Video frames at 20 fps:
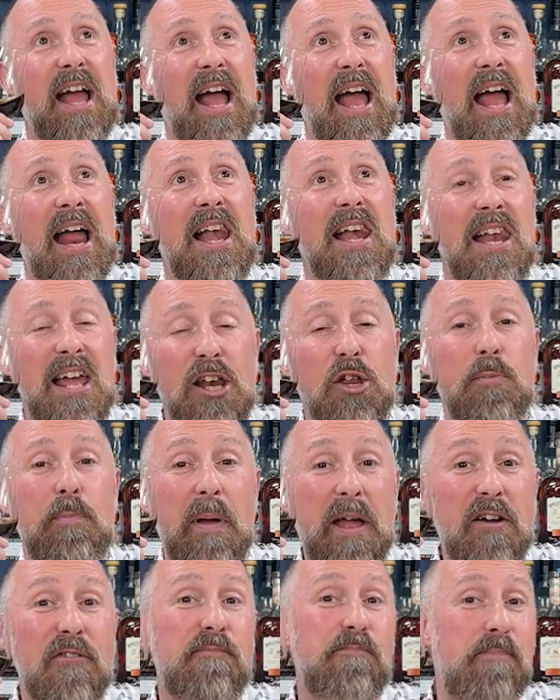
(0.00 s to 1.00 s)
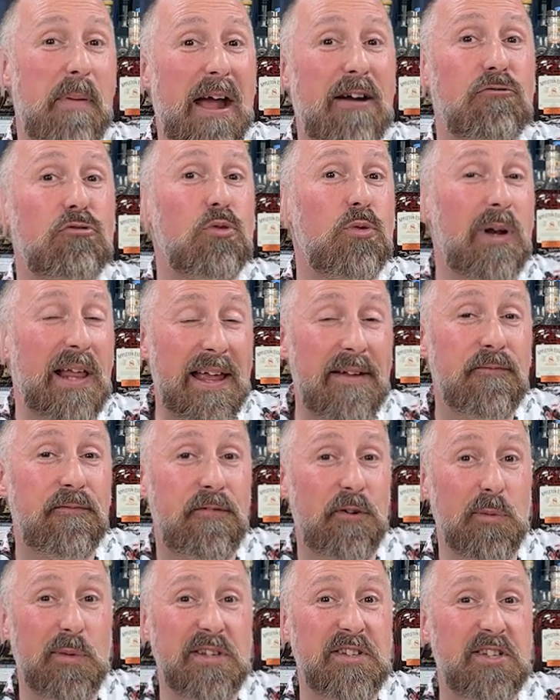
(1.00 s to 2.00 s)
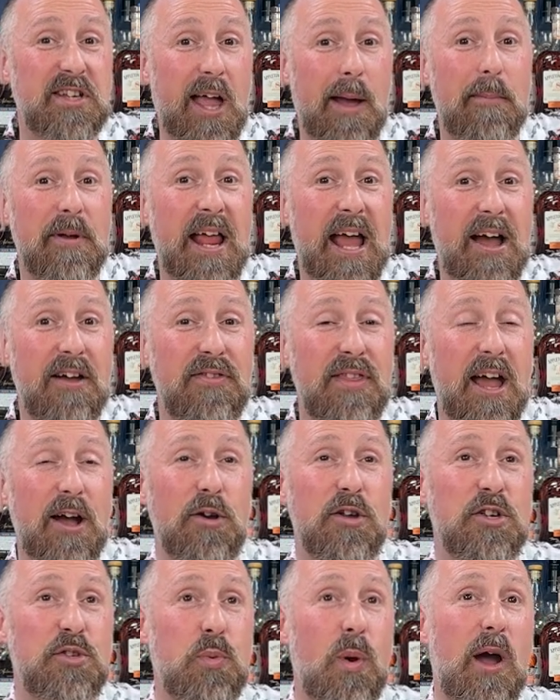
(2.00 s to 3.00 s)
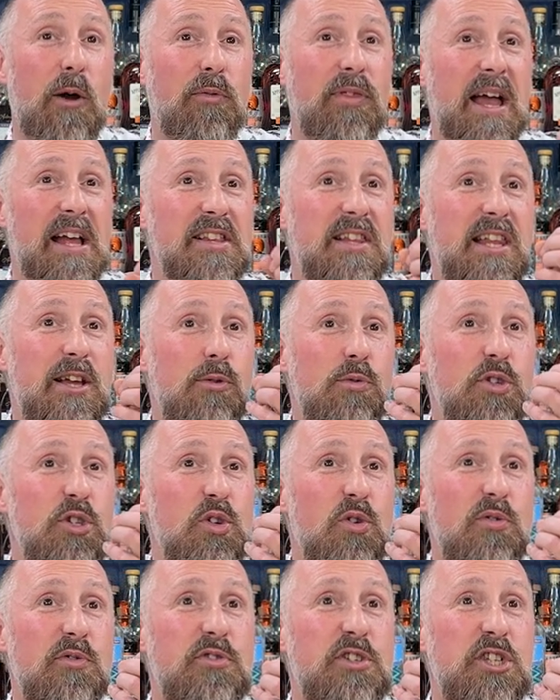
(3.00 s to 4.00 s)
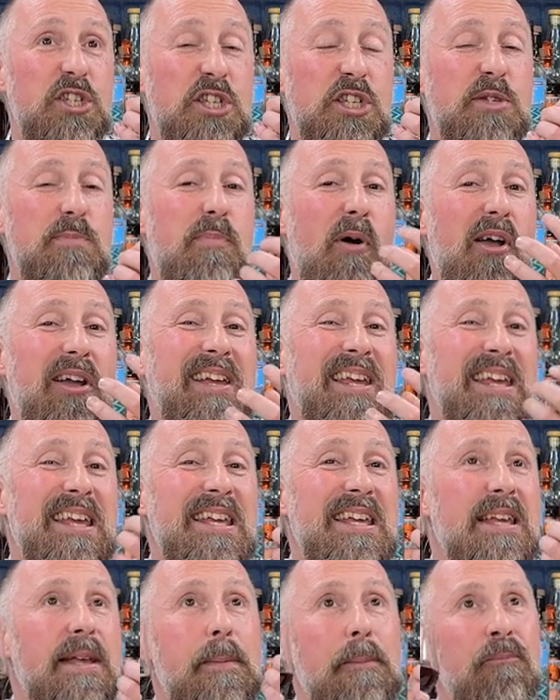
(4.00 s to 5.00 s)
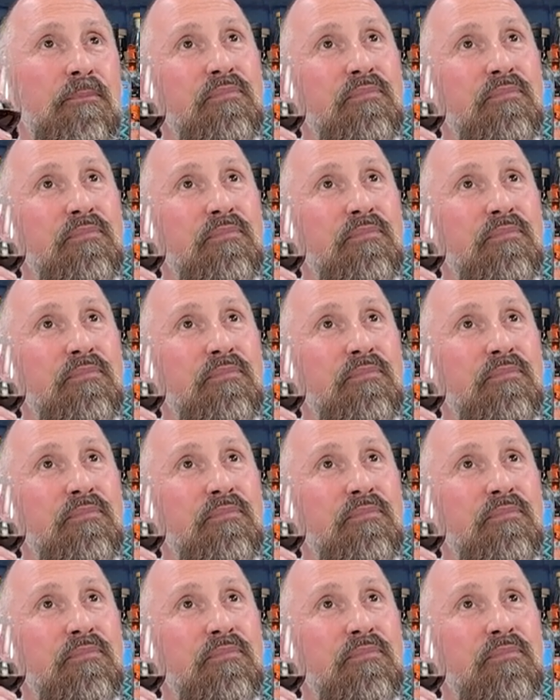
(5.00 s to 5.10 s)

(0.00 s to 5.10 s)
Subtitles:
a little bit of barrel influence coming out of that as well. That little sort of spiky,